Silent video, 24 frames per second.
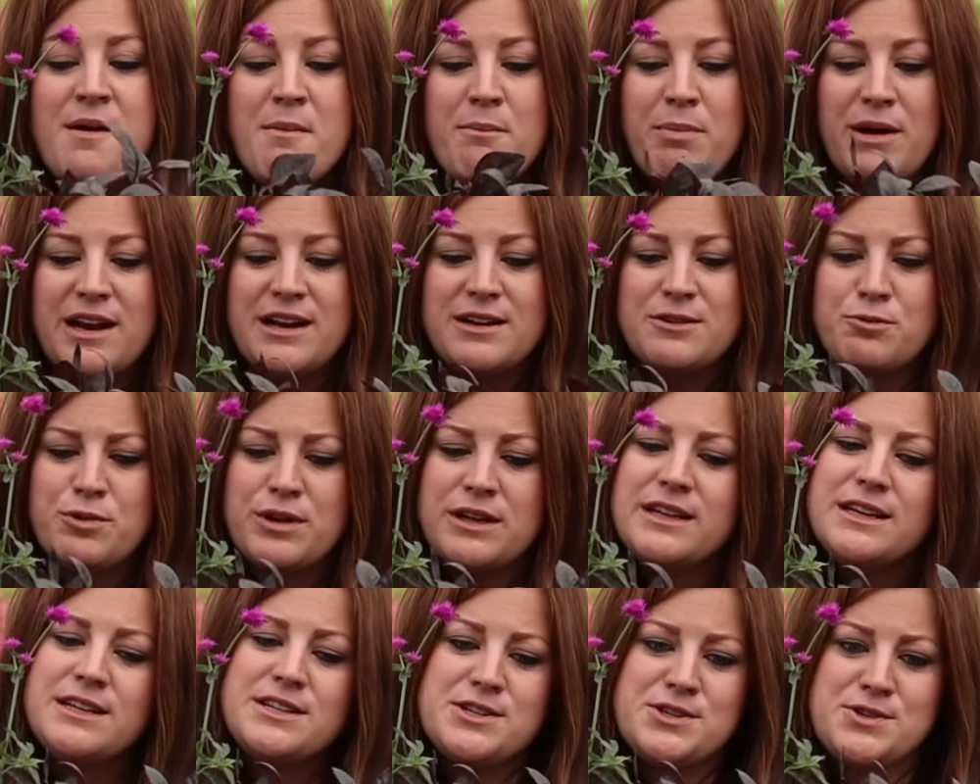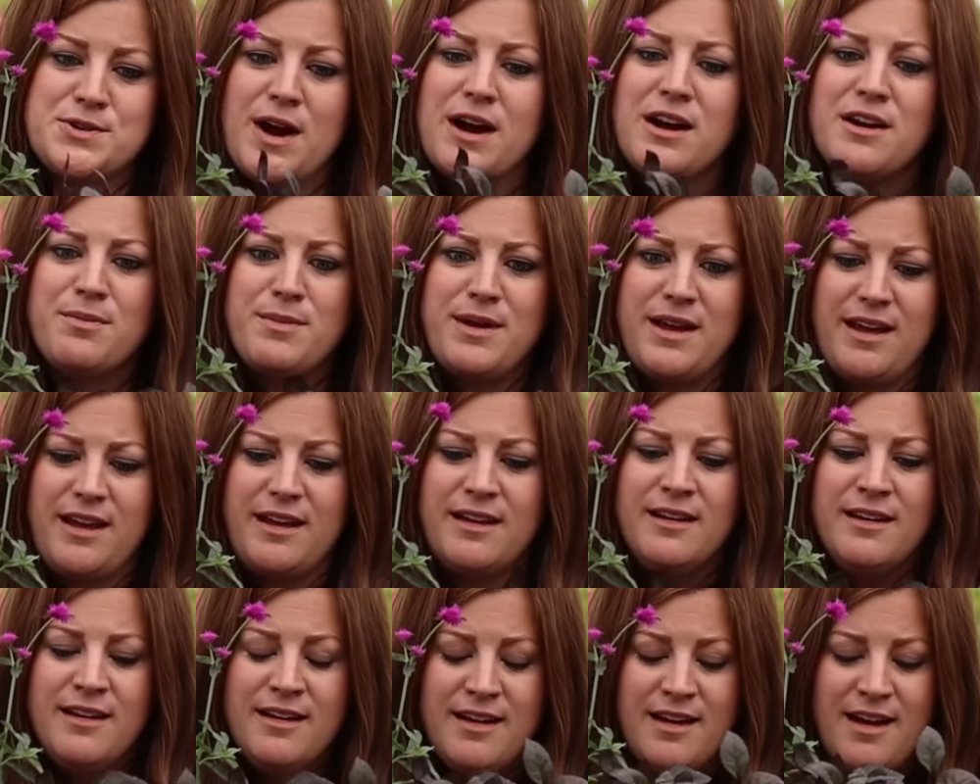But it really struck me,
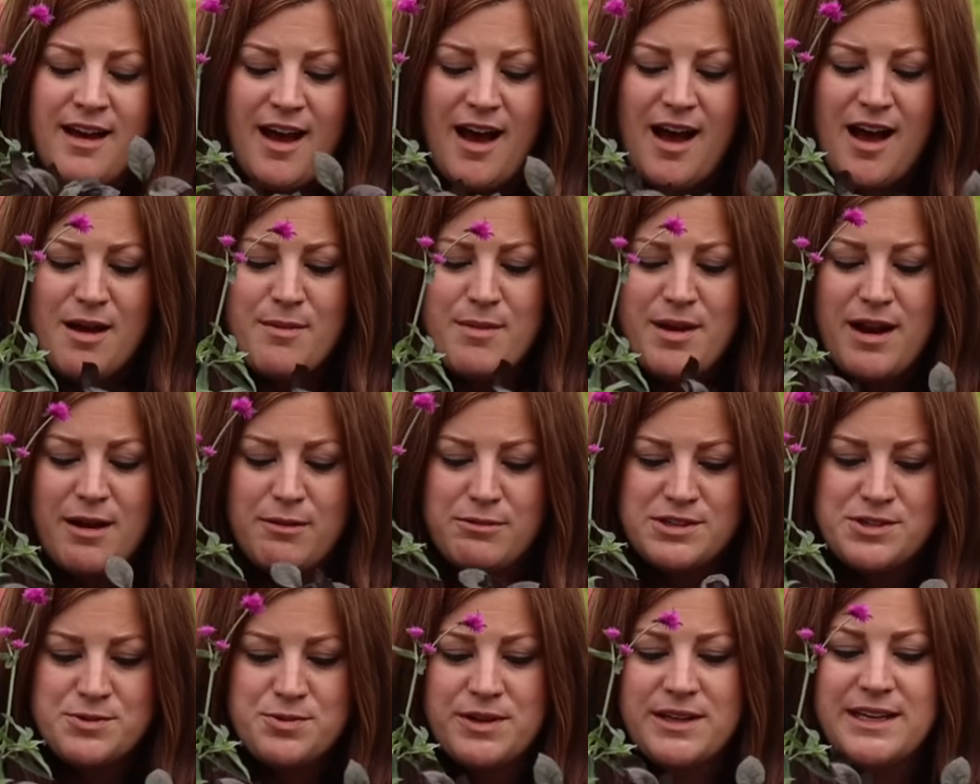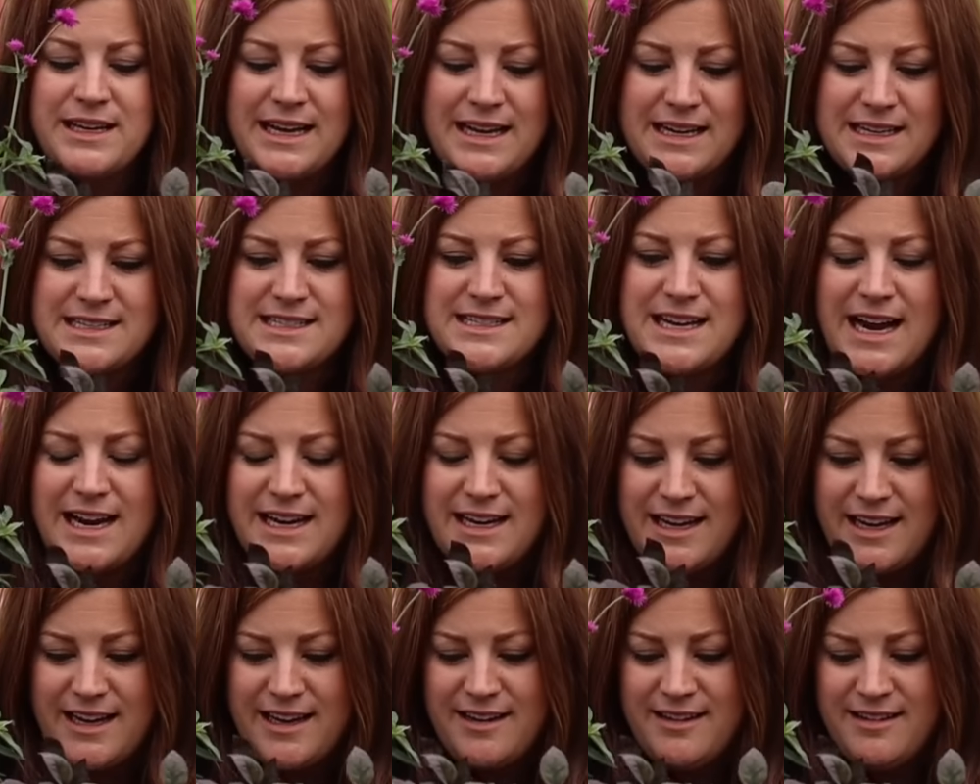um, and I was really
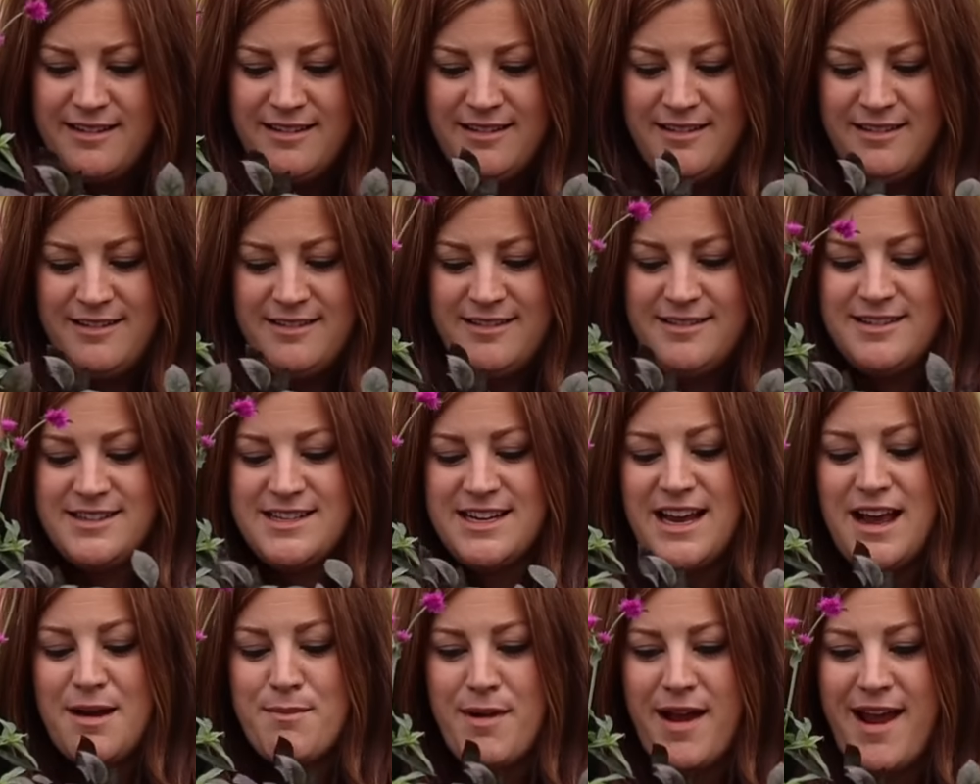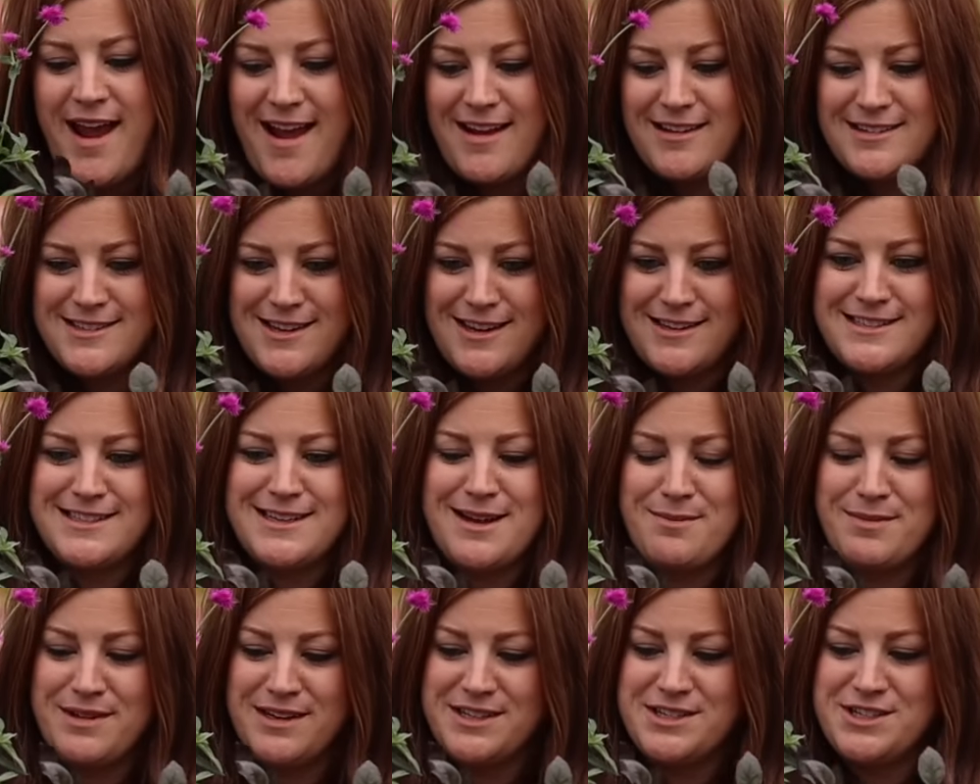excited to get my hands on
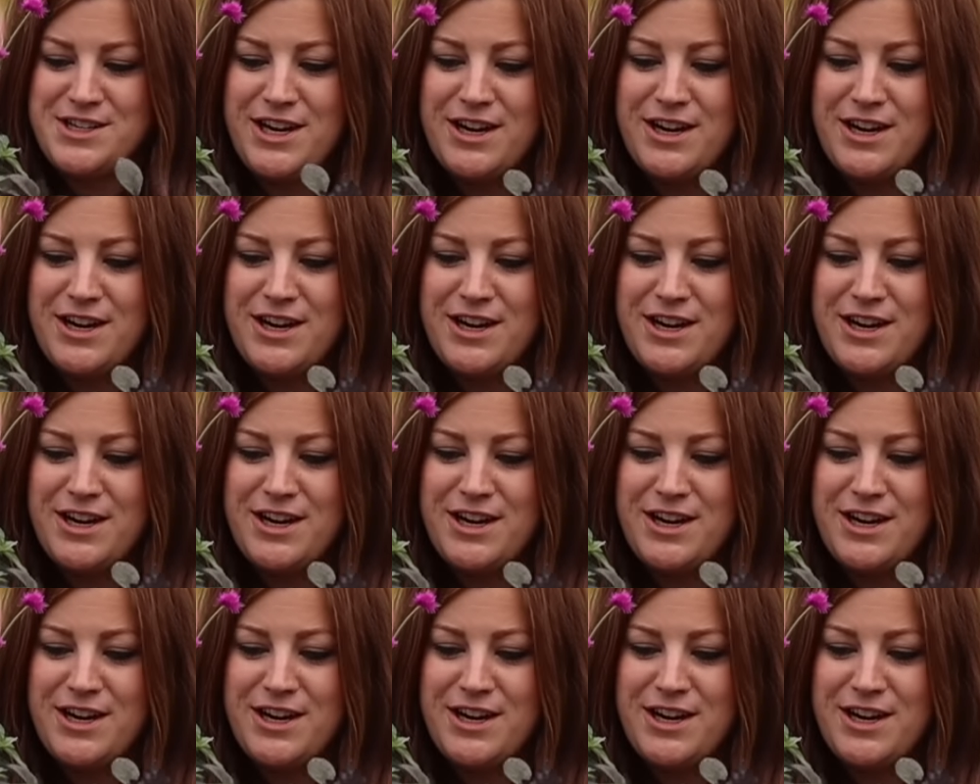some this